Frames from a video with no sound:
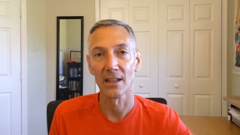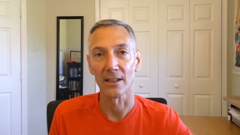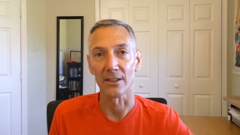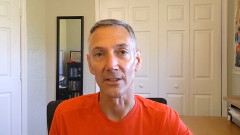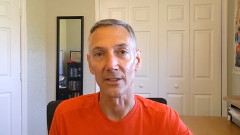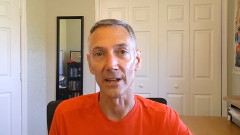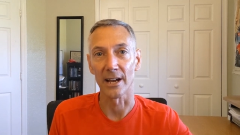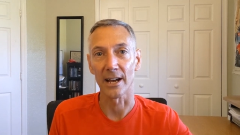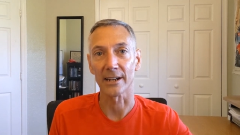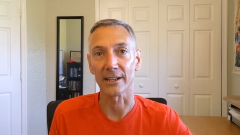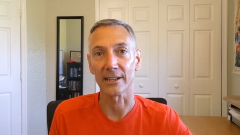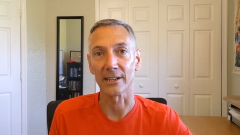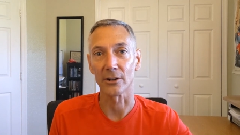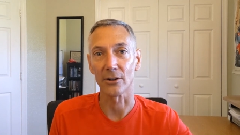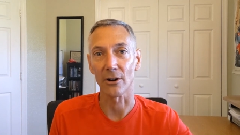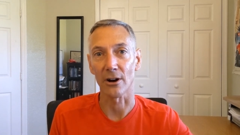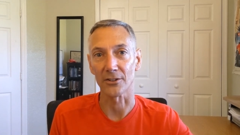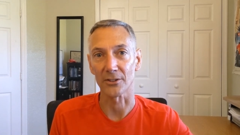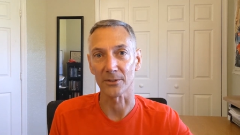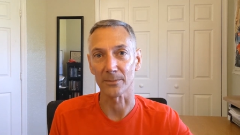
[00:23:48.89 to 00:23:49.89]
That can
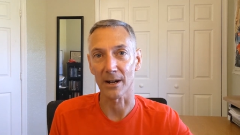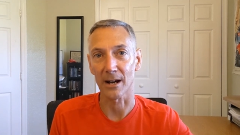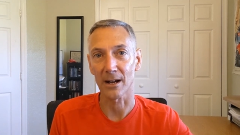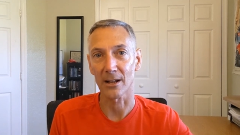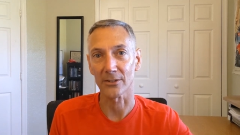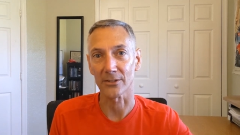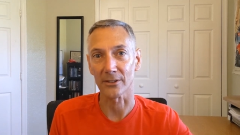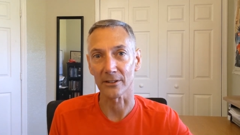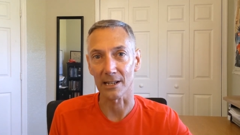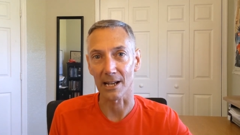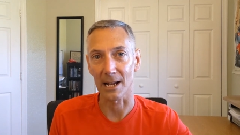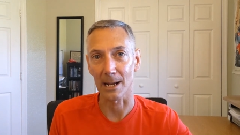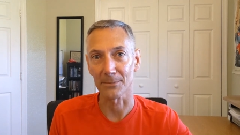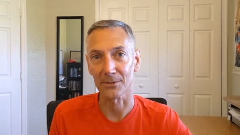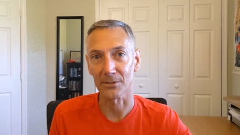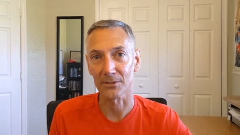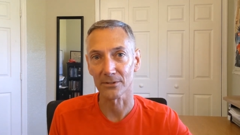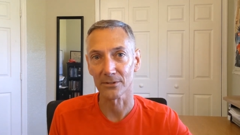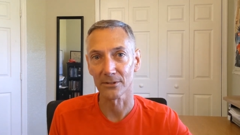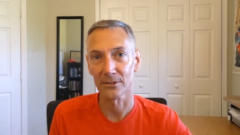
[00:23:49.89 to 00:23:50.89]
cause a policy
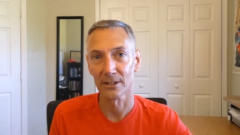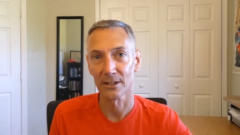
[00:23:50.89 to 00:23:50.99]
lapse.